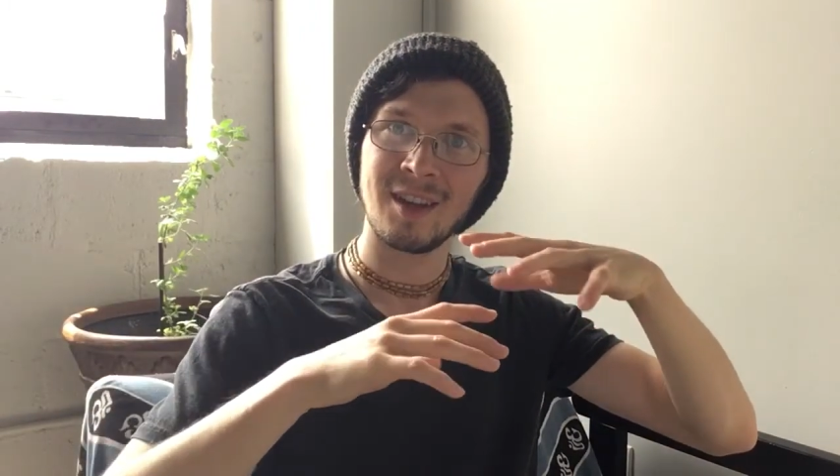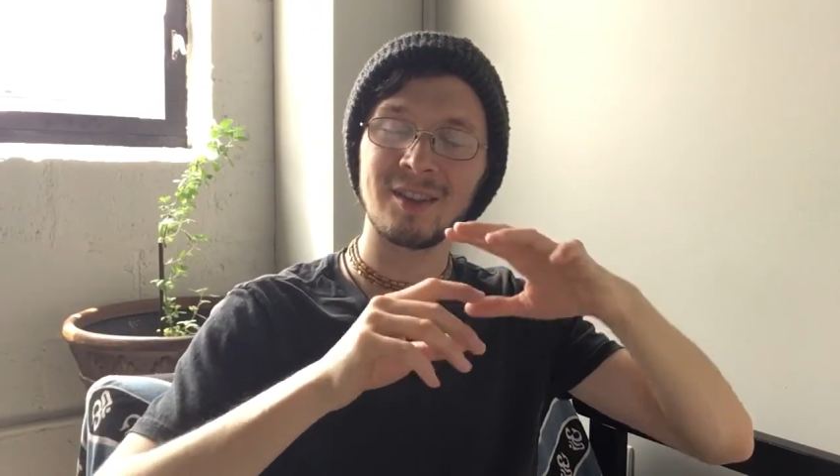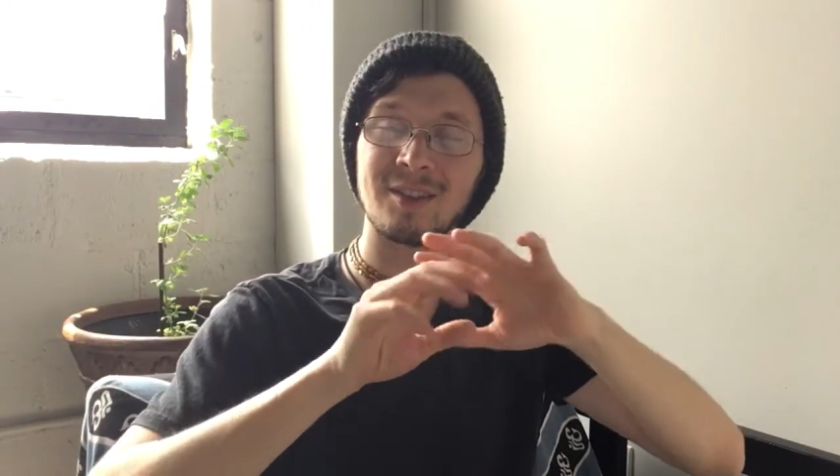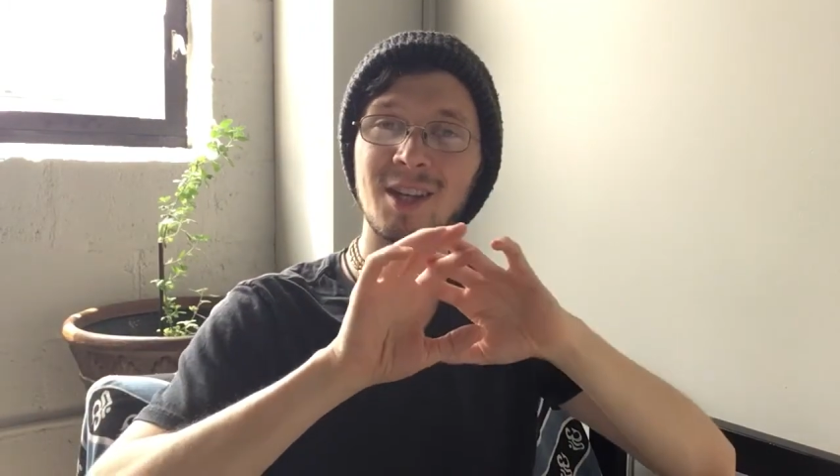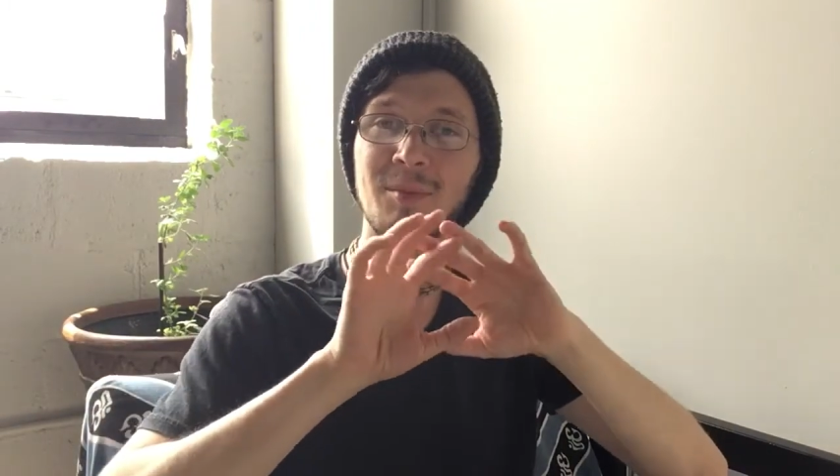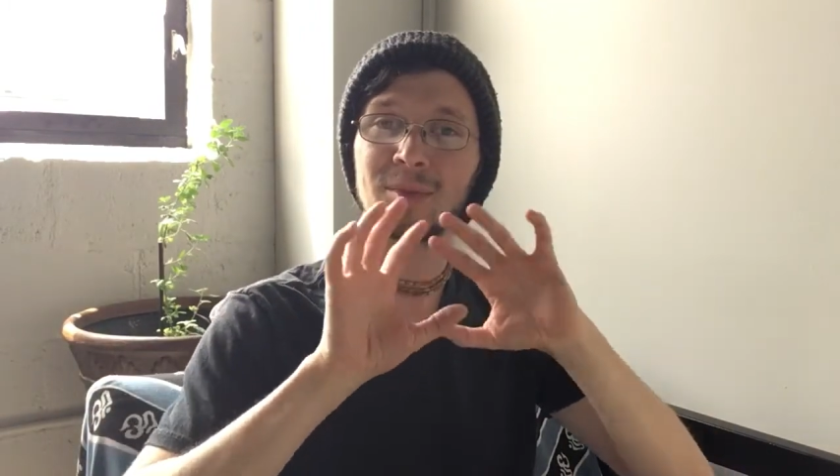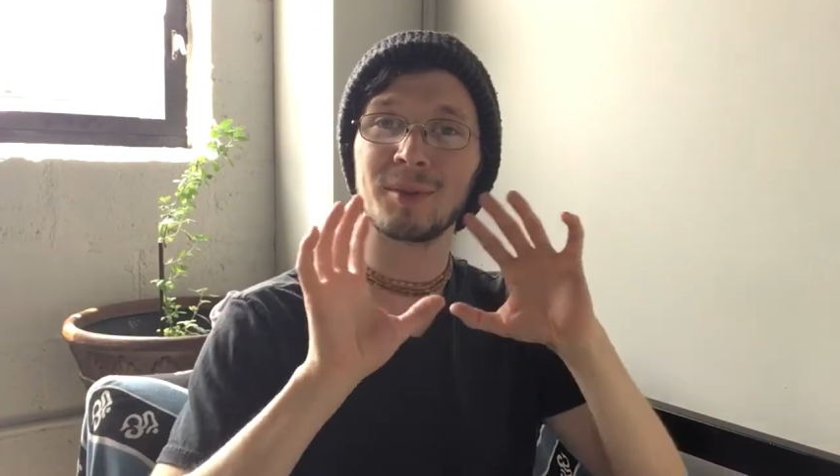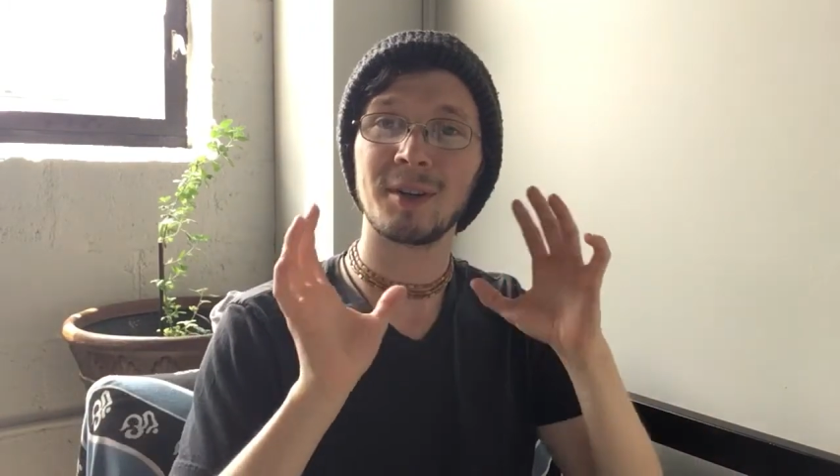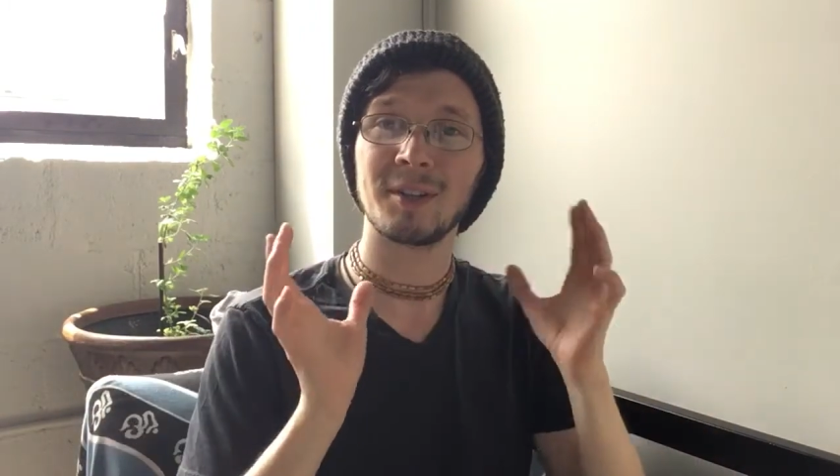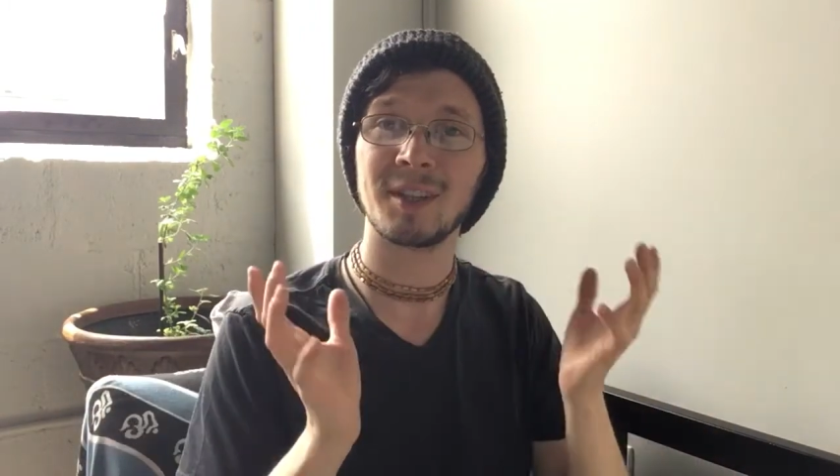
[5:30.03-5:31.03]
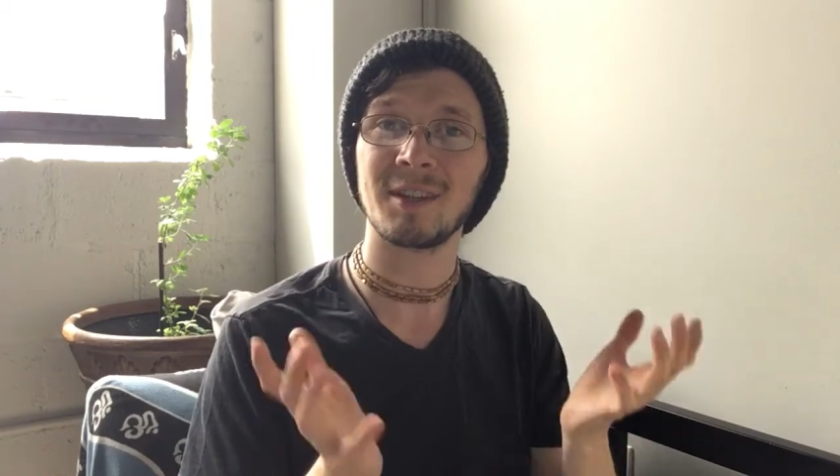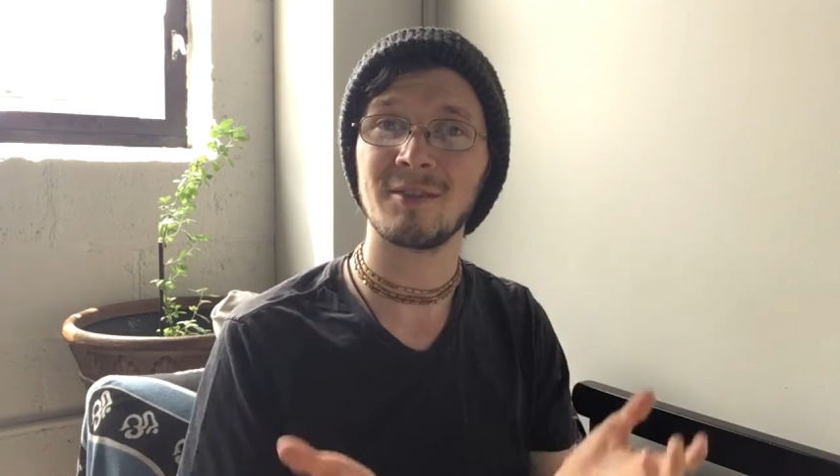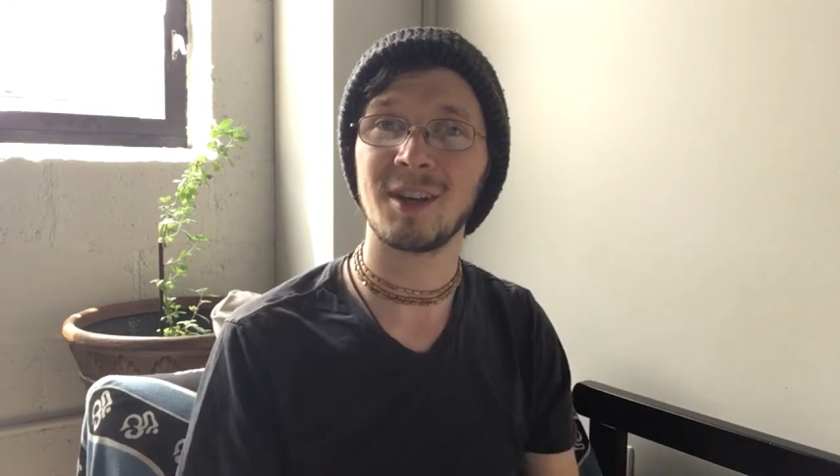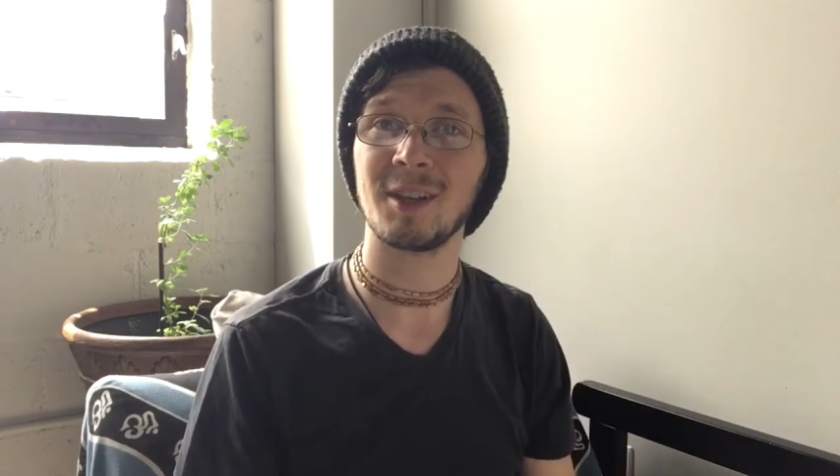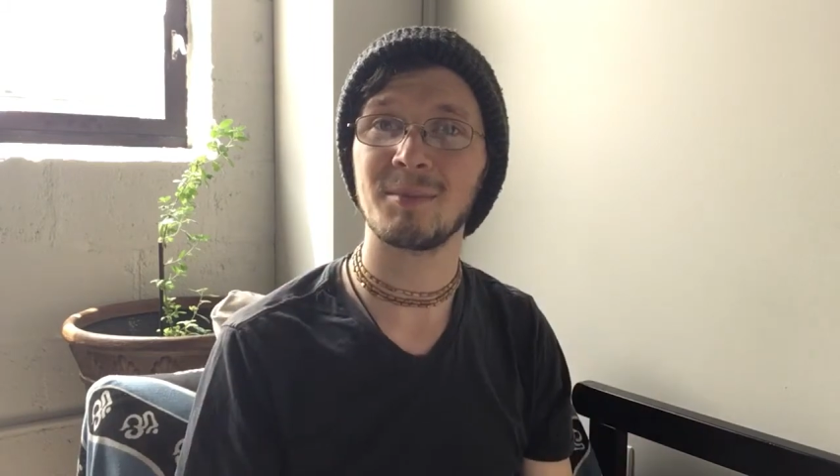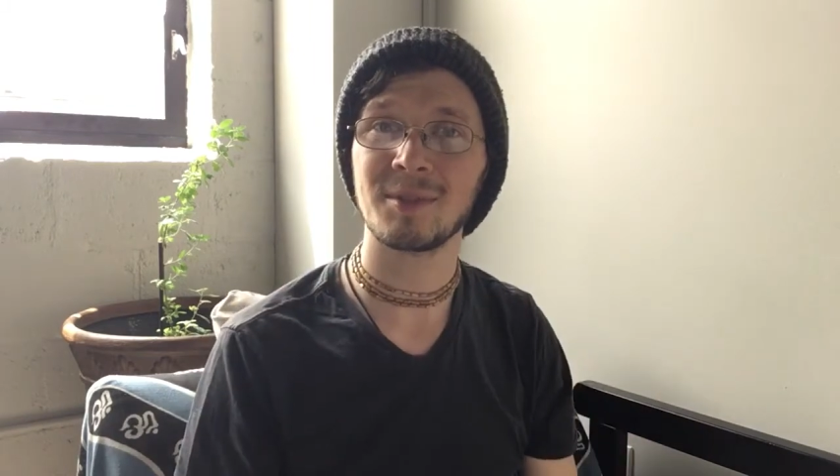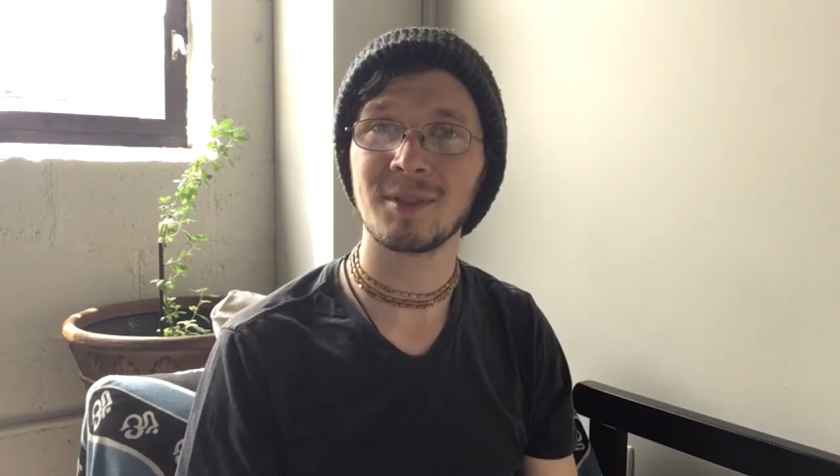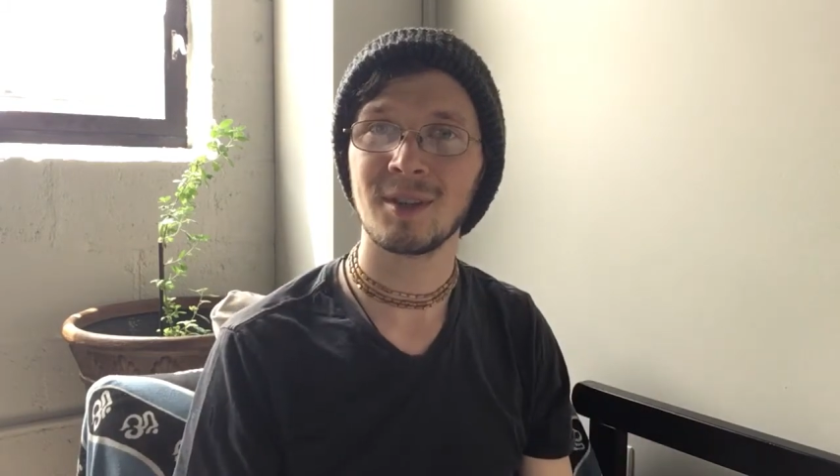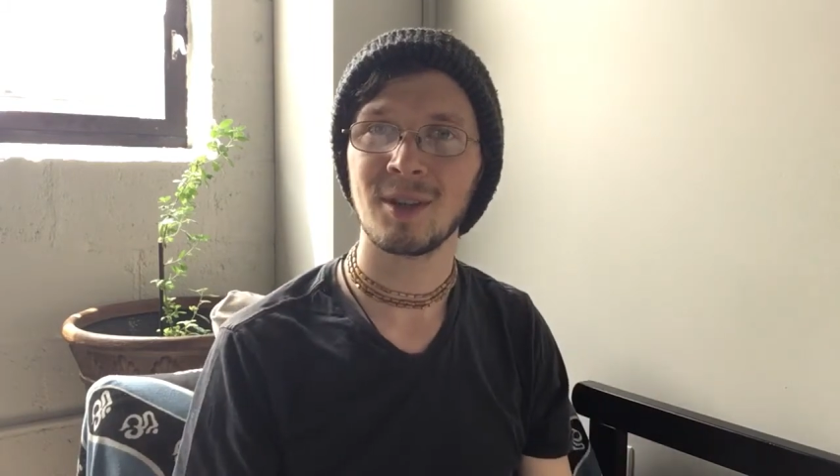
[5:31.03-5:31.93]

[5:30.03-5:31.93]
they're temporarily enveloped